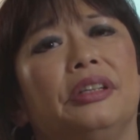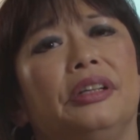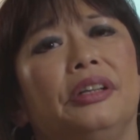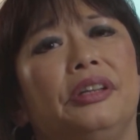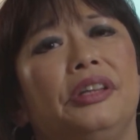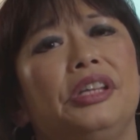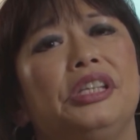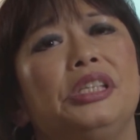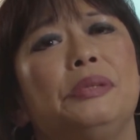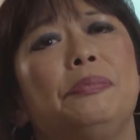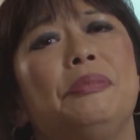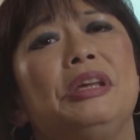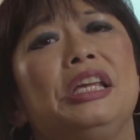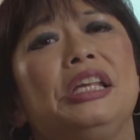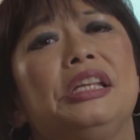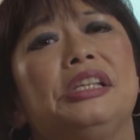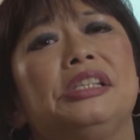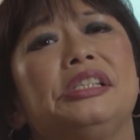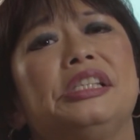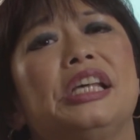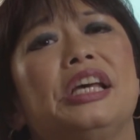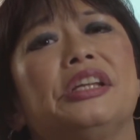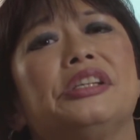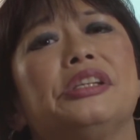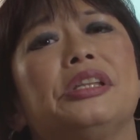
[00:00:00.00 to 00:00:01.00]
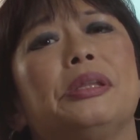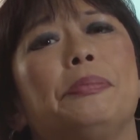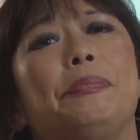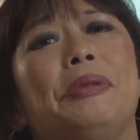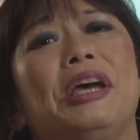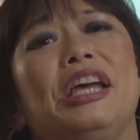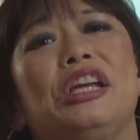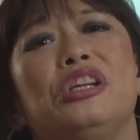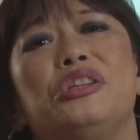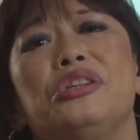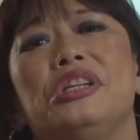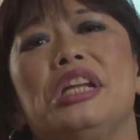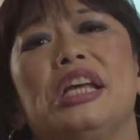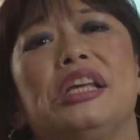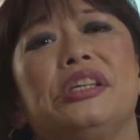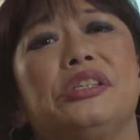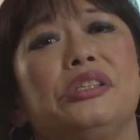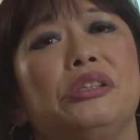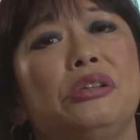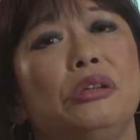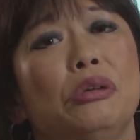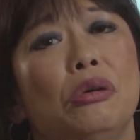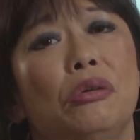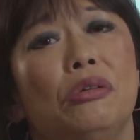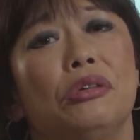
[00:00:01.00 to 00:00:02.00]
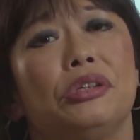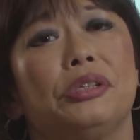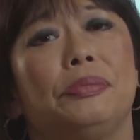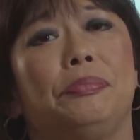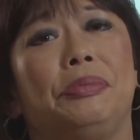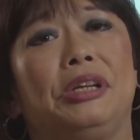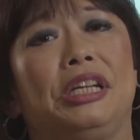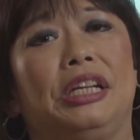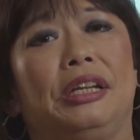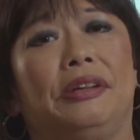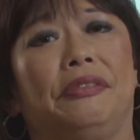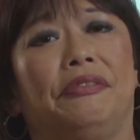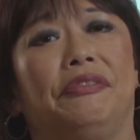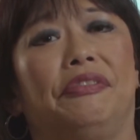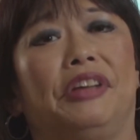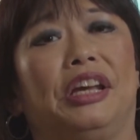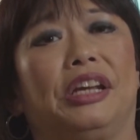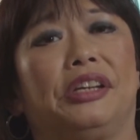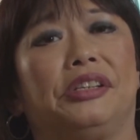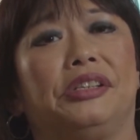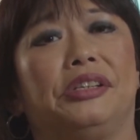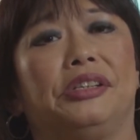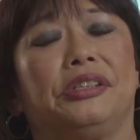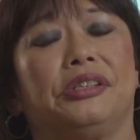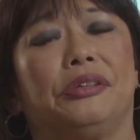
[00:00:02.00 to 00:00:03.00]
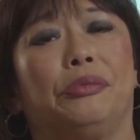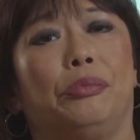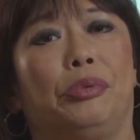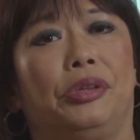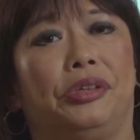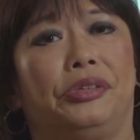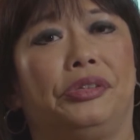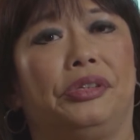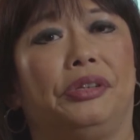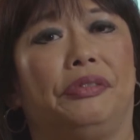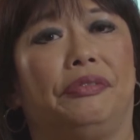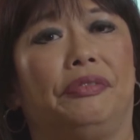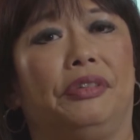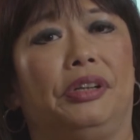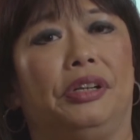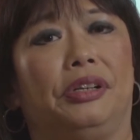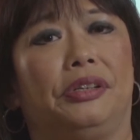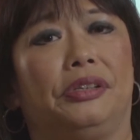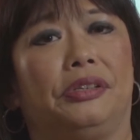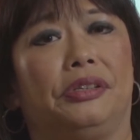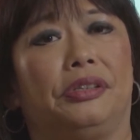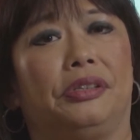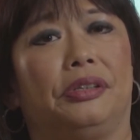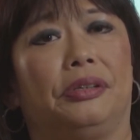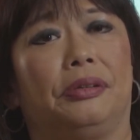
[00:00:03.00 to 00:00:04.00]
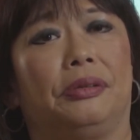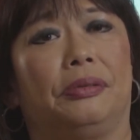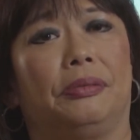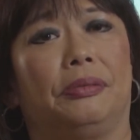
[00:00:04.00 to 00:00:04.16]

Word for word: this means that the patient has not been infected with syphilis.